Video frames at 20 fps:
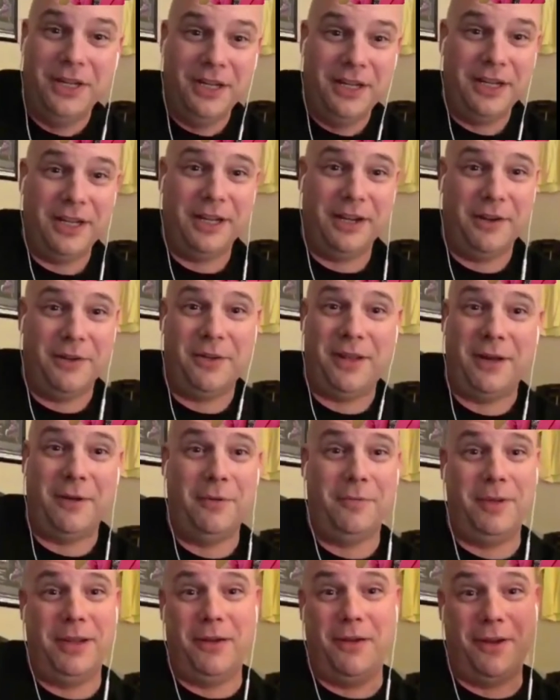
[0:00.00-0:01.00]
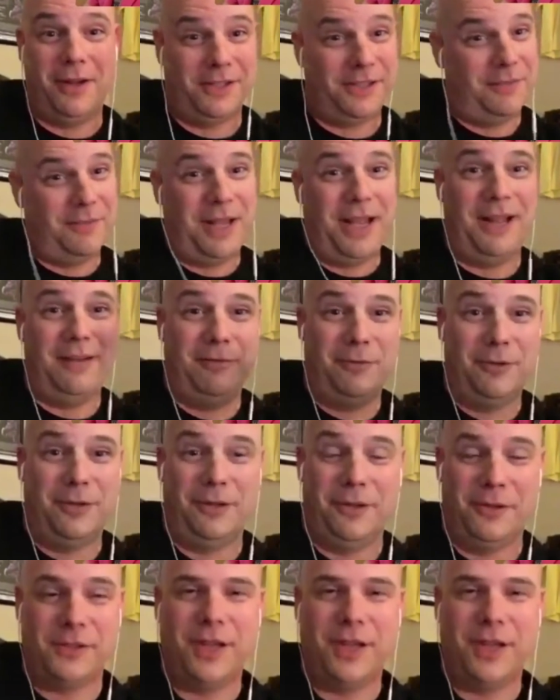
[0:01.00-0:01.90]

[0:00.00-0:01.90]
You know, that would be awesome to have one of those.